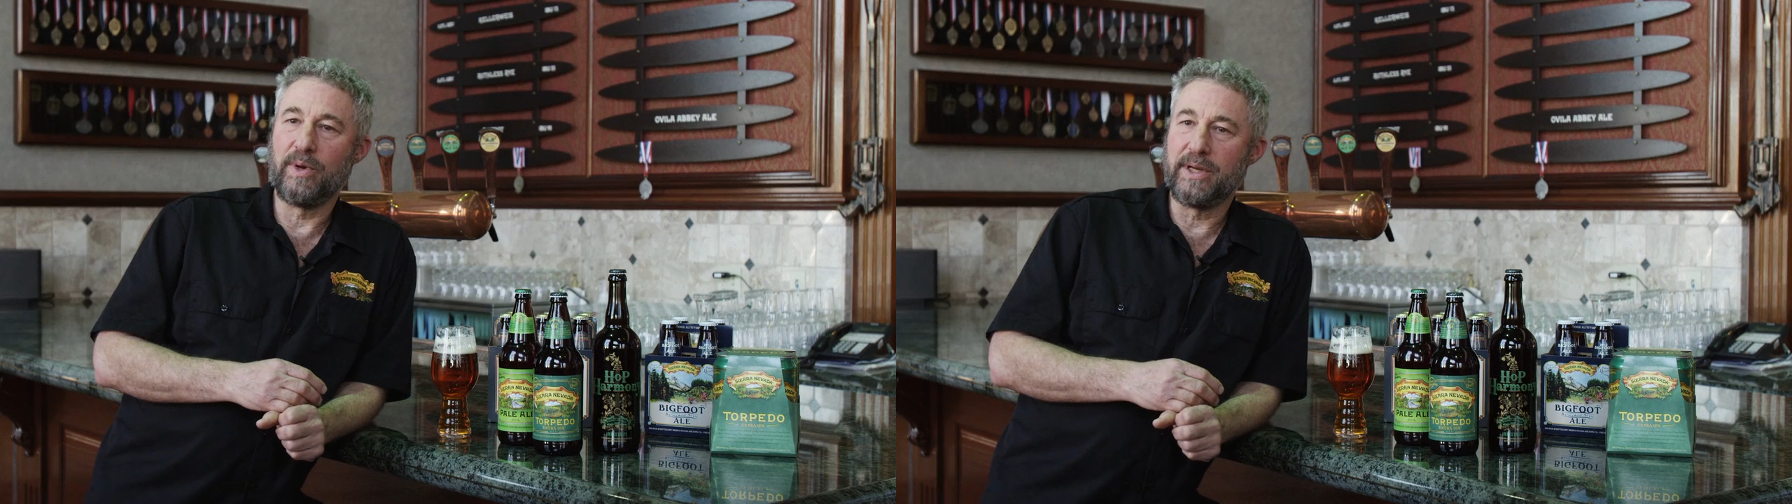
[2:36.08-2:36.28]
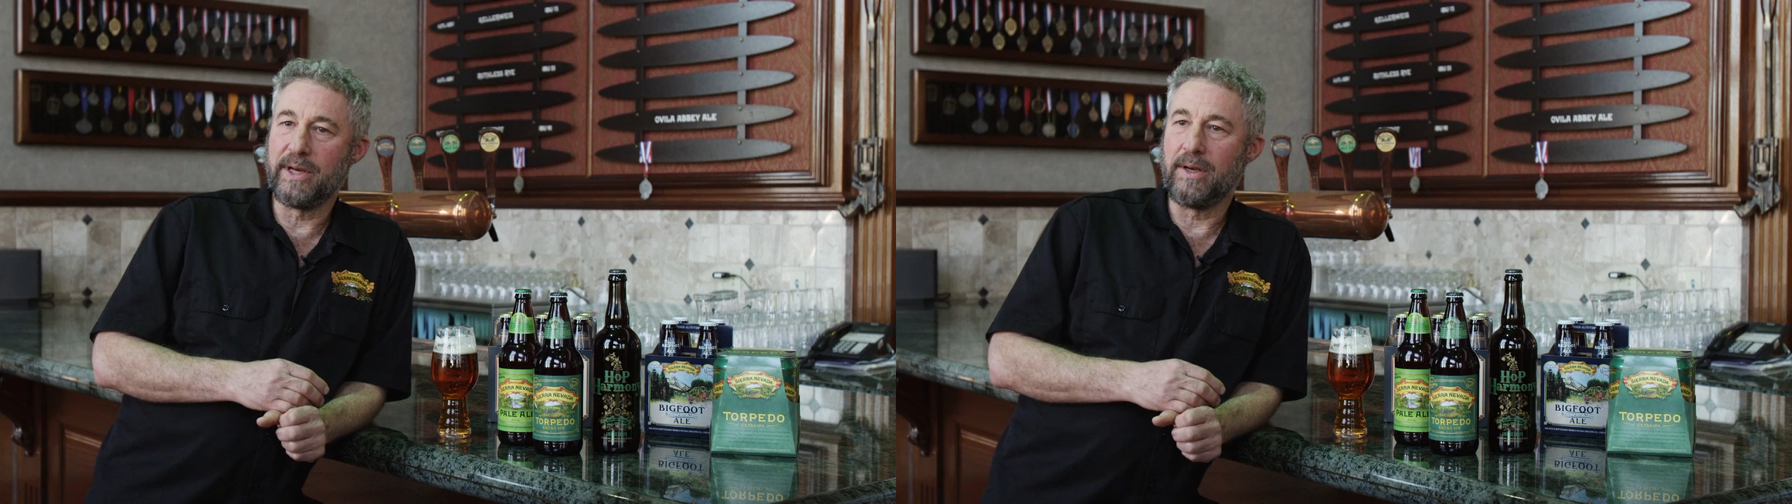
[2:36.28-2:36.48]

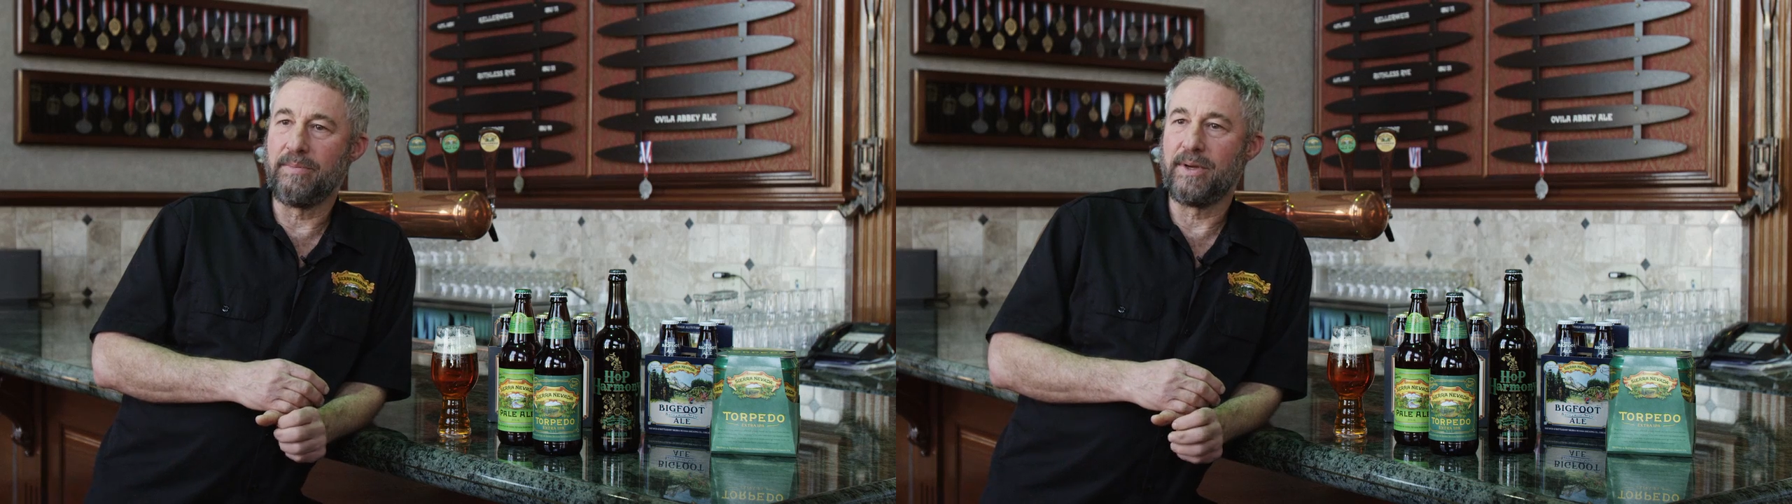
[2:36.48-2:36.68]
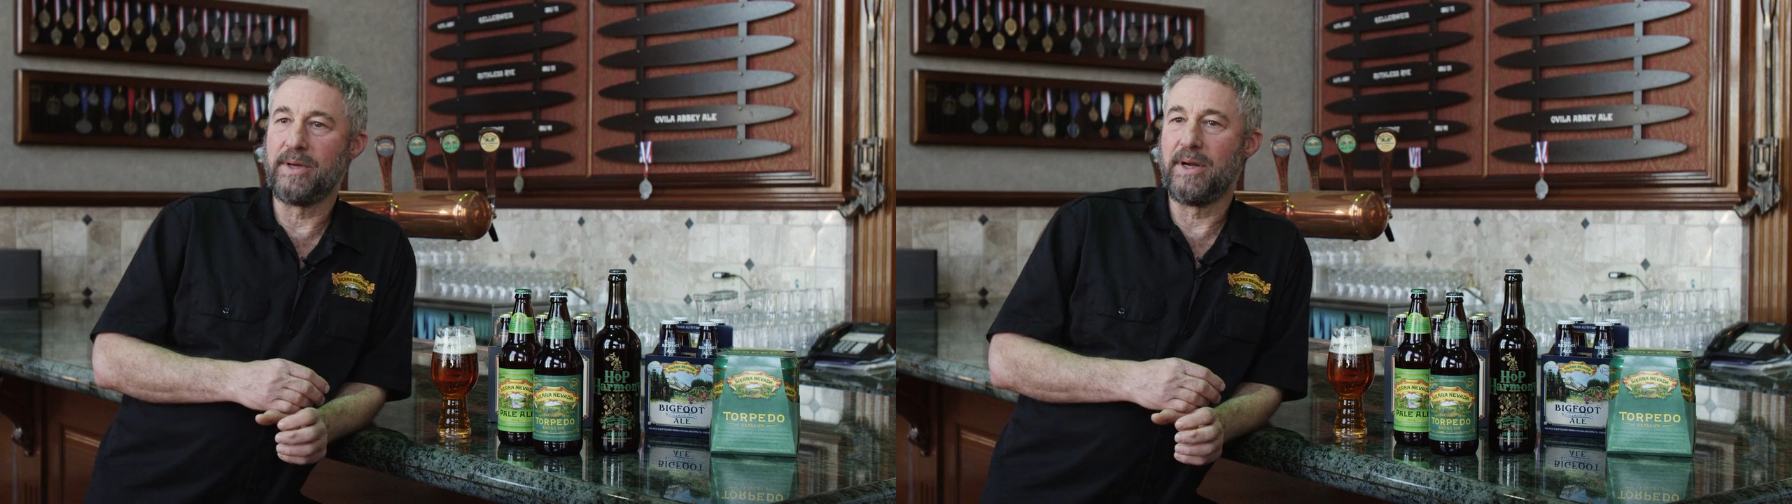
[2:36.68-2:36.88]
We did it
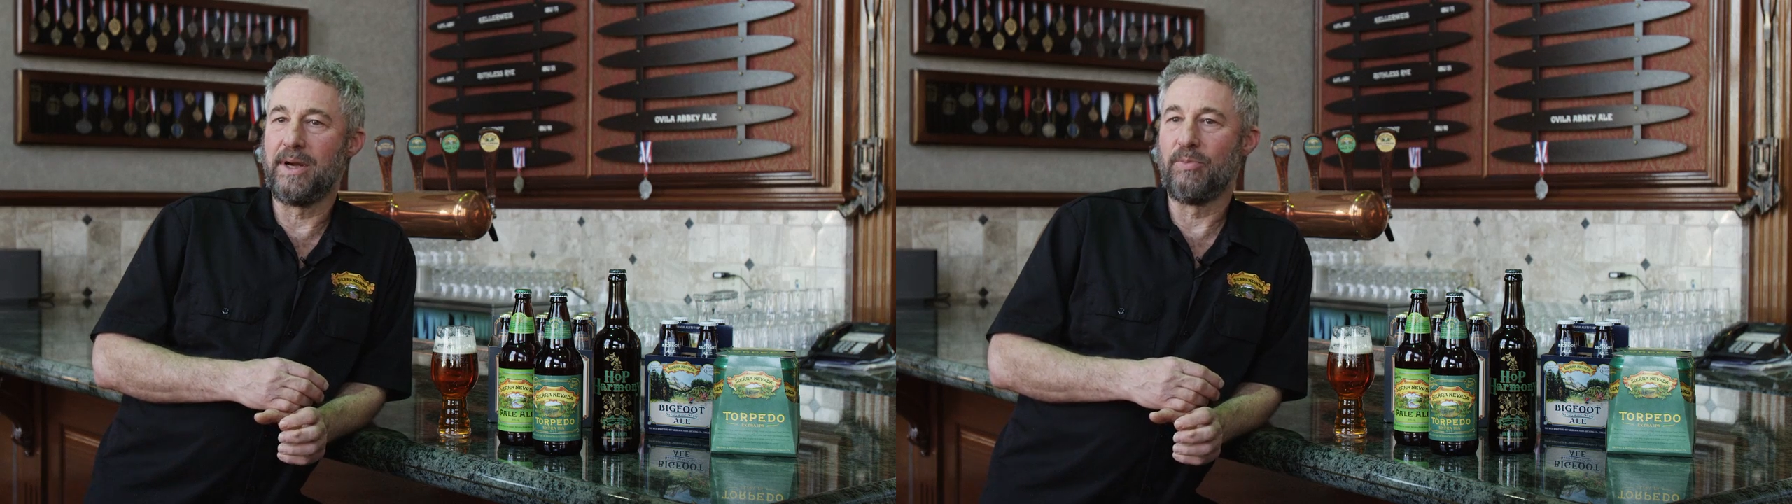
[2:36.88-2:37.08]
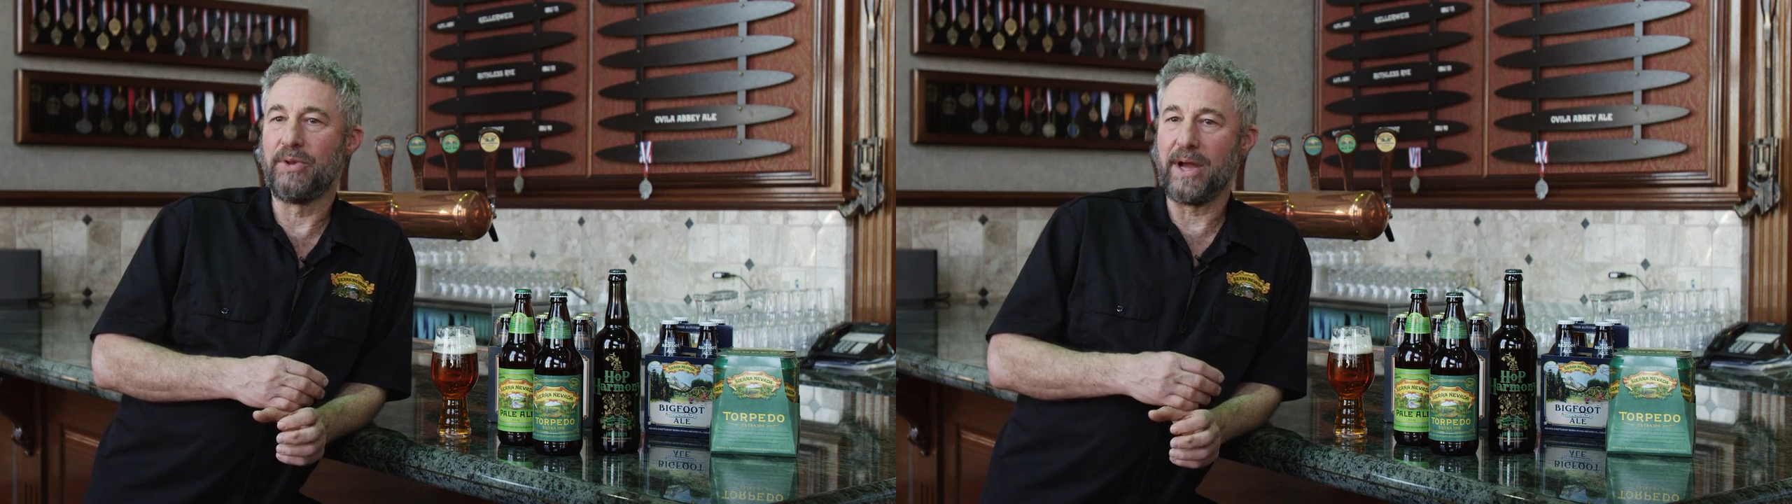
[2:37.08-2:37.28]

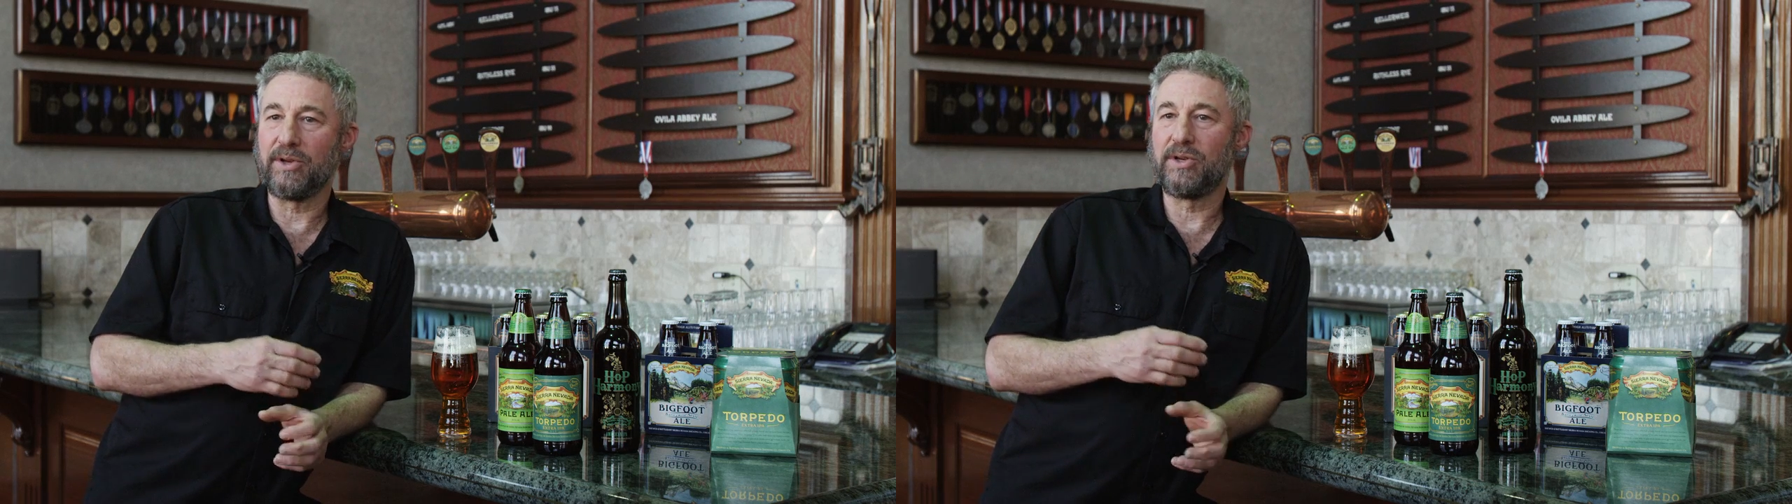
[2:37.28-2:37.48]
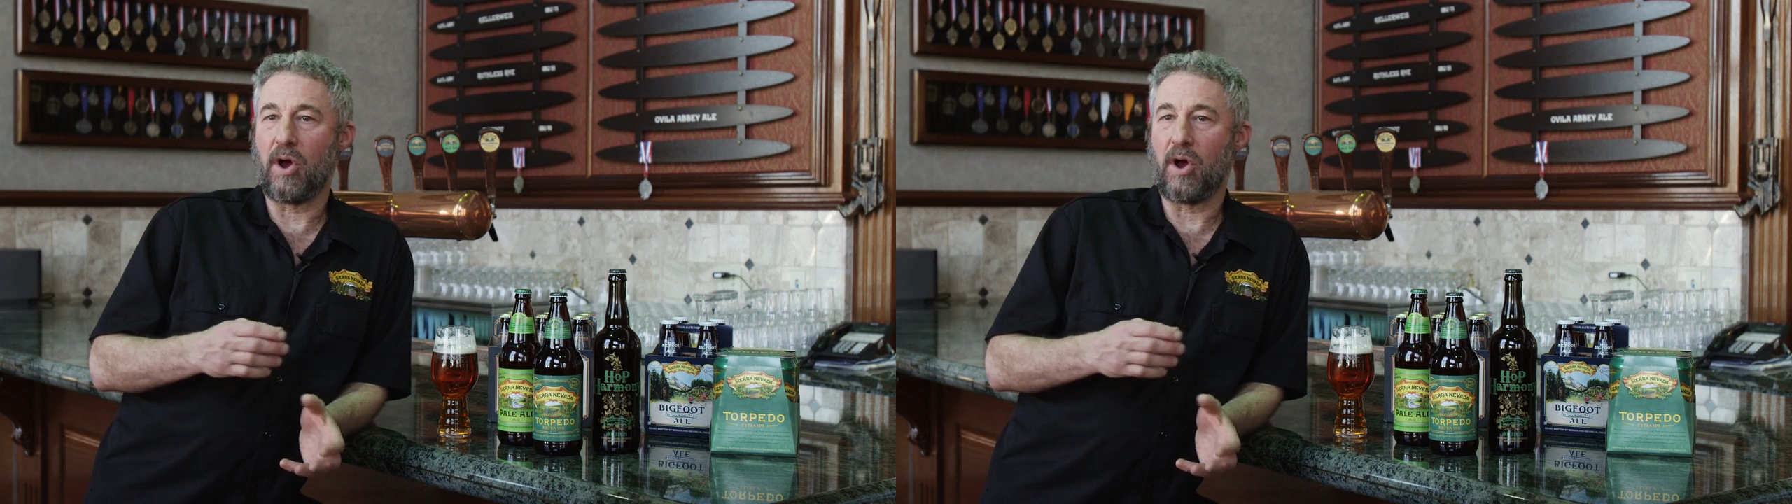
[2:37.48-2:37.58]
without